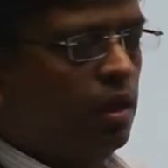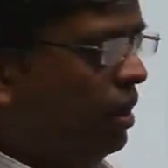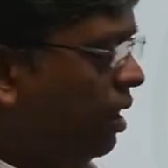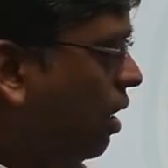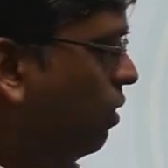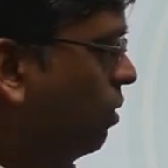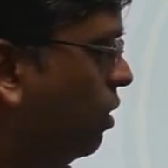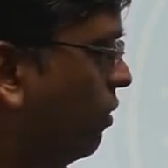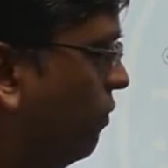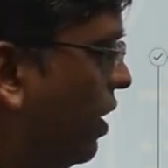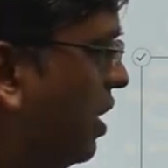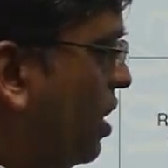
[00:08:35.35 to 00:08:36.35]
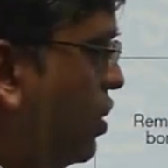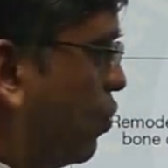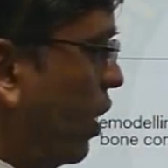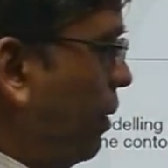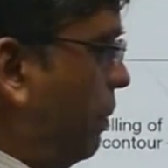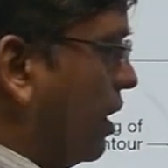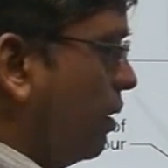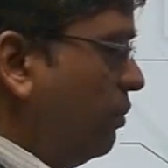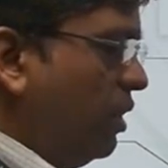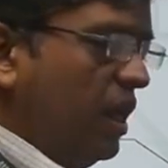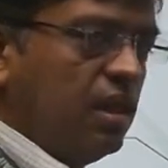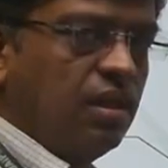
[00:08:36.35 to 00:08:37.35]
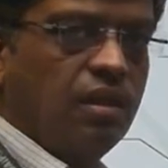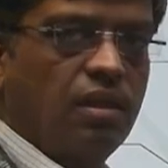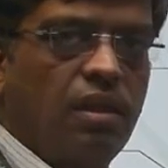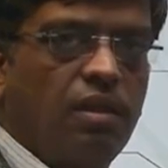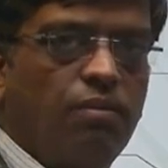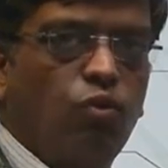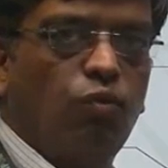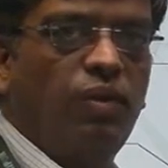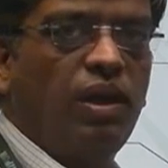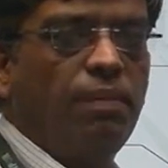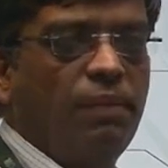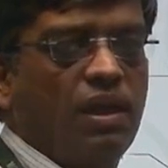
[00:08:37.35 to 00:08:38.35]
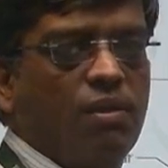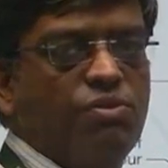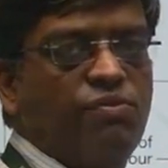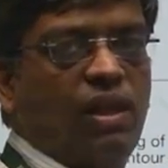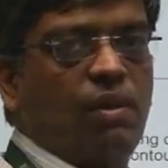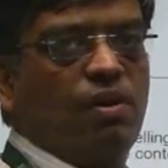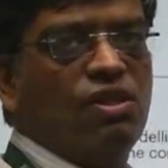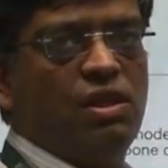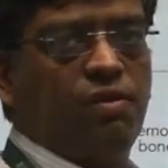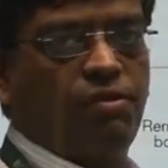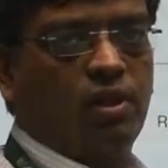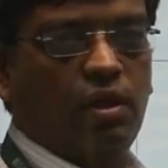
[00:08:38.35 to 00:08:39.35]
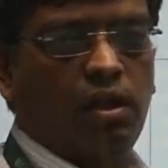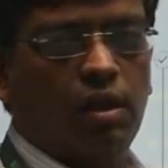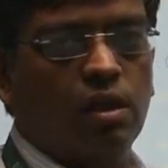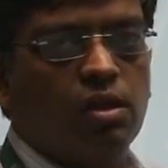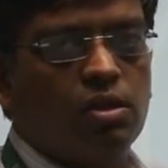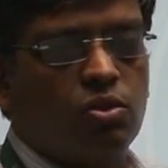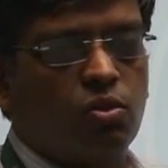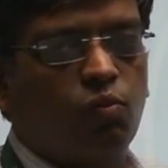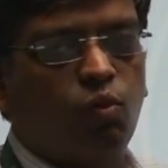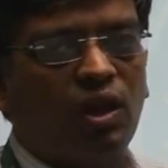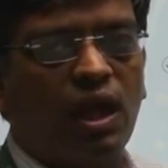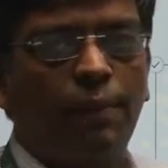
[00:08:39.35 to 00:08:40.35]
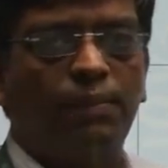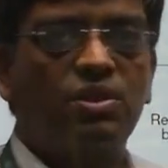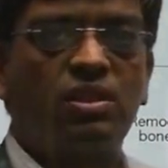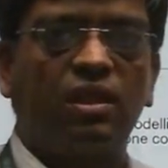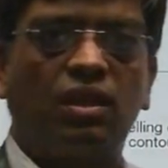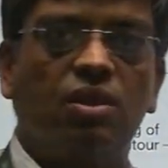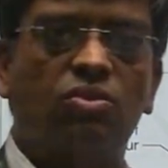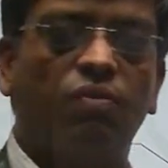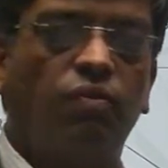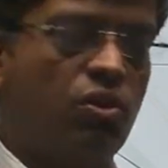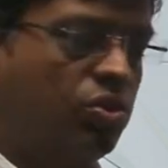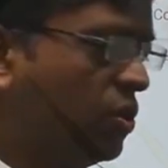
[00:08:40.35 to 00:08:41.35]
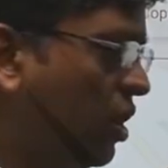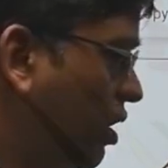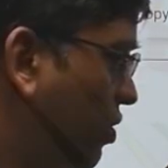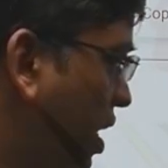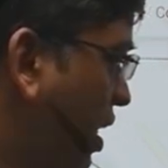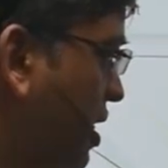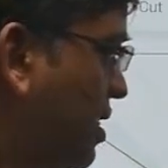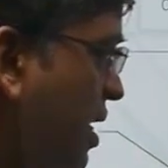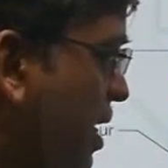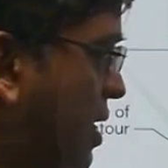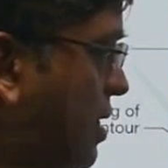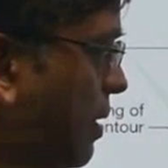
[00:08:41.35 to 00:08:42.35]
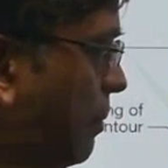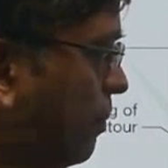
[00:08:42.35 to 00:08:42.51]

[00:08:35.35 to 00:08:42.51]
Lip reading: Now, when the joint becomes thick, the movement becomes very much difficult. So what happens in case of osteoarthritis is,